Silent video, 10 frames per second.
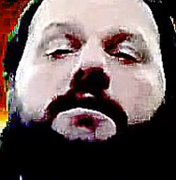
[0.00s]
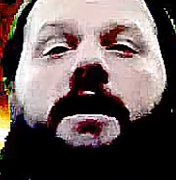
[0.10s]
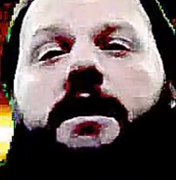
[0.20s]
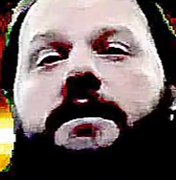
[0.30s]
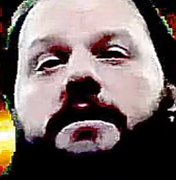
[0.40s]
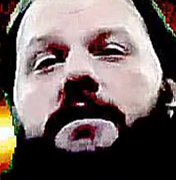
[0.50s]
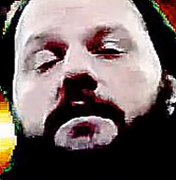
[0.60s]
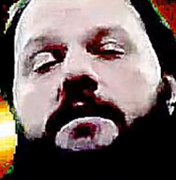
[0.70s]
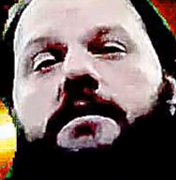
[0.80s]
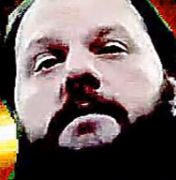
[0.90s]
then,
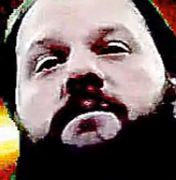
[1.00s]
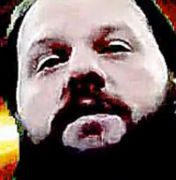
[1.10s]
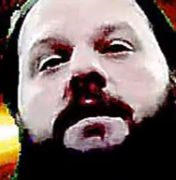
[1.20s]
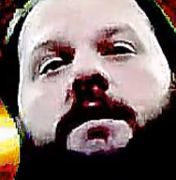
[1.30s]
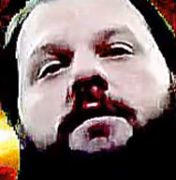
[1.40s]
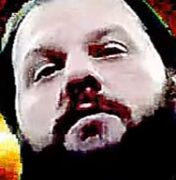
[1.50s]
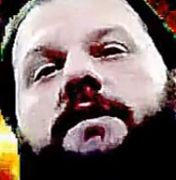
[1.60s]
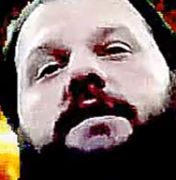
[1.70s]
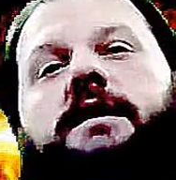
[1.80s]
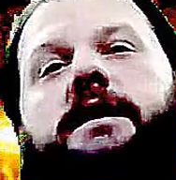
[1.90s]

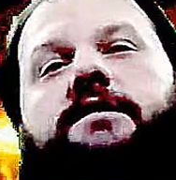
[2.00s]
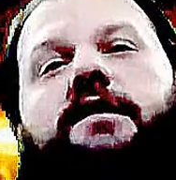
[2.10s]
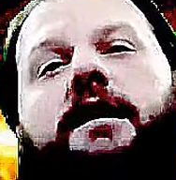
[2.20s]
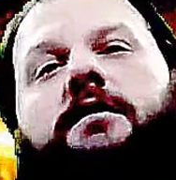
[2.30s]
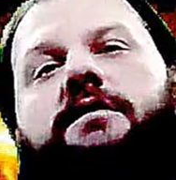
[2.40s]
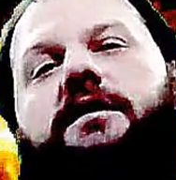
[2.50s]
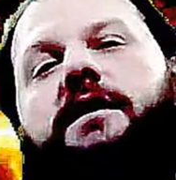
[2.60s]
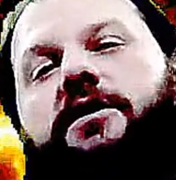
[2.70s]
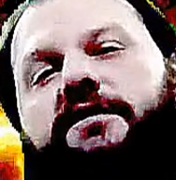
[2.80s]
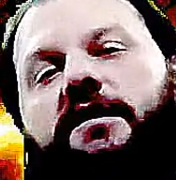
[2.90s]
when Dean gets out,
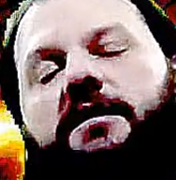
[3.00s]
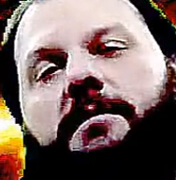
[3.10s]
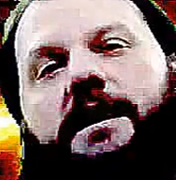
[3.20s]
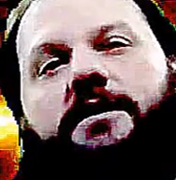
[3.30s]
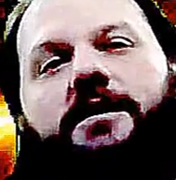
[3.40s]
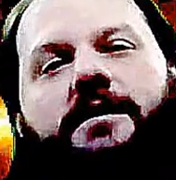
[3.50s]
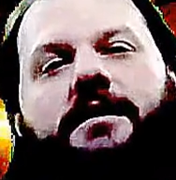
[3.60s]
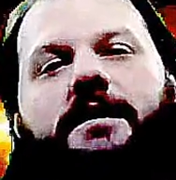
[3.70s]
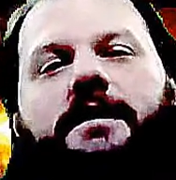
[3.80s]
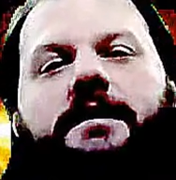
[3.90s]
he looks at the manor
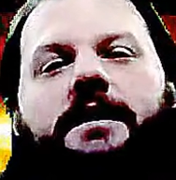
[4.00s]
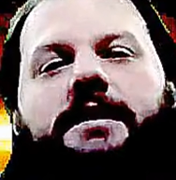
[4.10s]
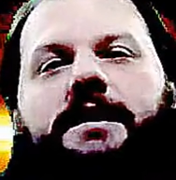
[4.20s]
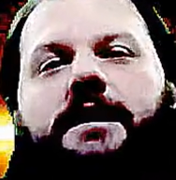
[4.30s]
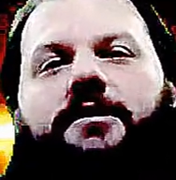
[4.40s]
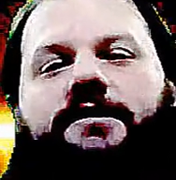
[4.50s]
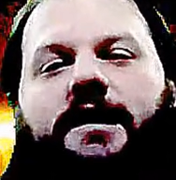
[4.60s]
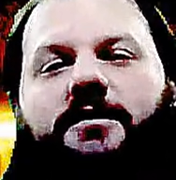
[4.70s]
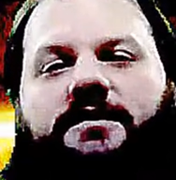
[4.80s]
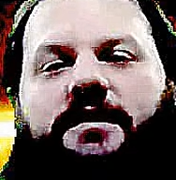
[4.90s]
and he yells
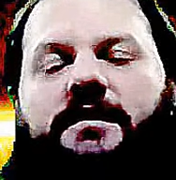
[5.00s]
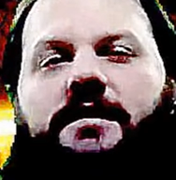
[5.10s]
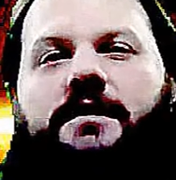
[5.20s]
out,